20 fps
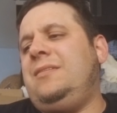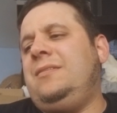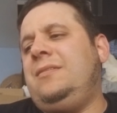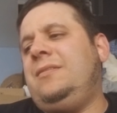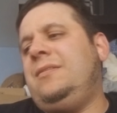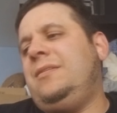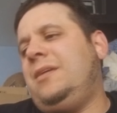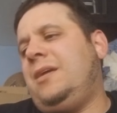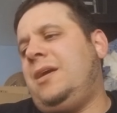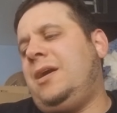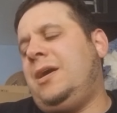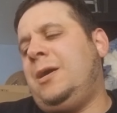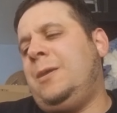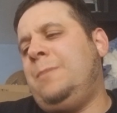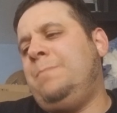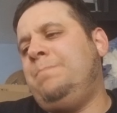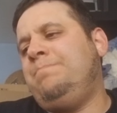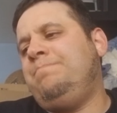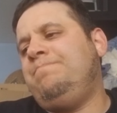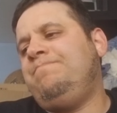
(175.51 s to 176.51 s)

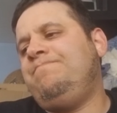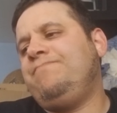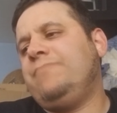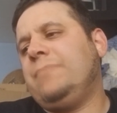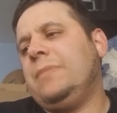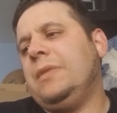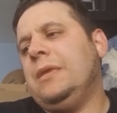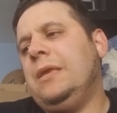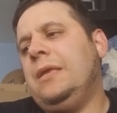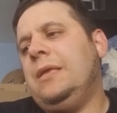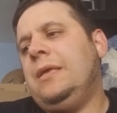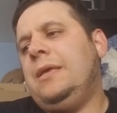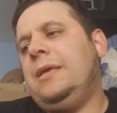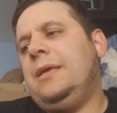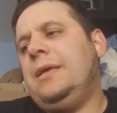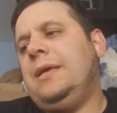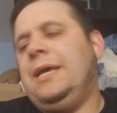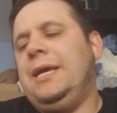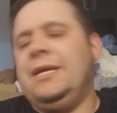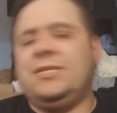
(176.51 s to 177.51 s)
um,
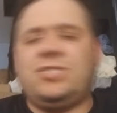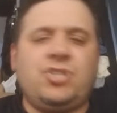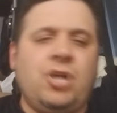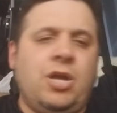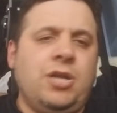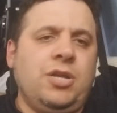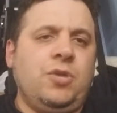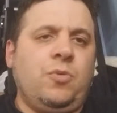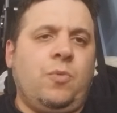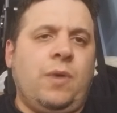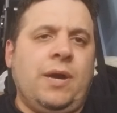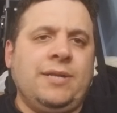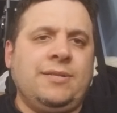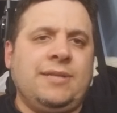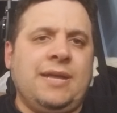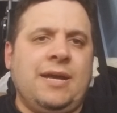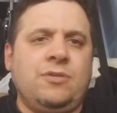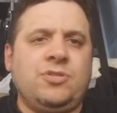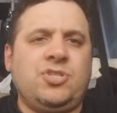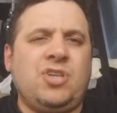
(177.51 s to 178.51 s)
it's starting to wind
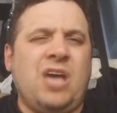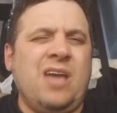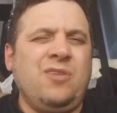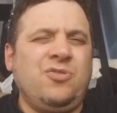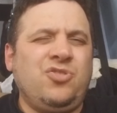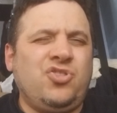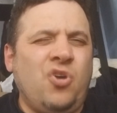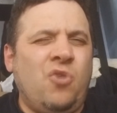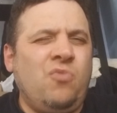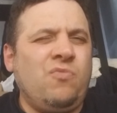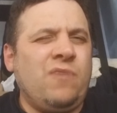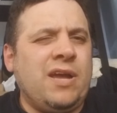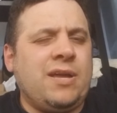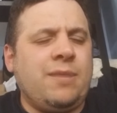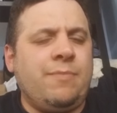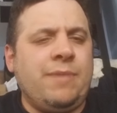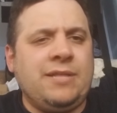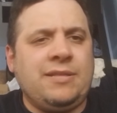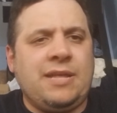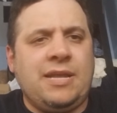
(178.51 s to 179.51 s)
down. So I don't
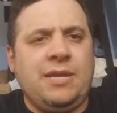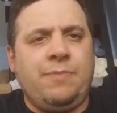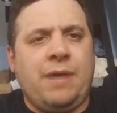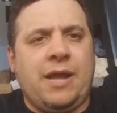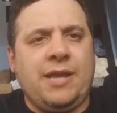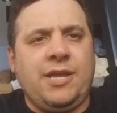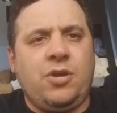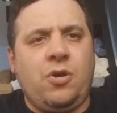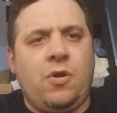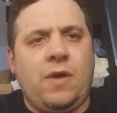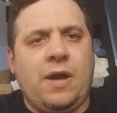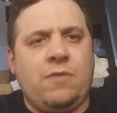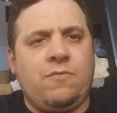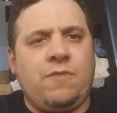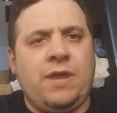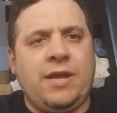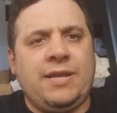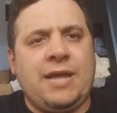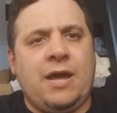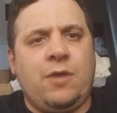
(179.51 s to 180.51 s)
recommend anybody go out
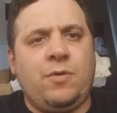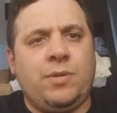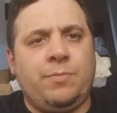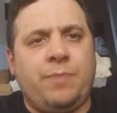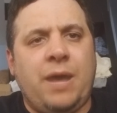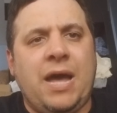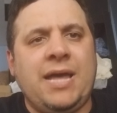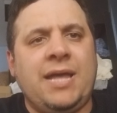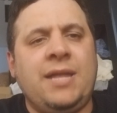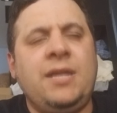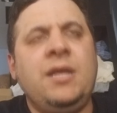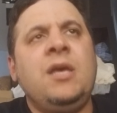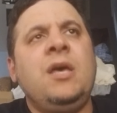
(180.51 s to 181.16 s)
right now and buy it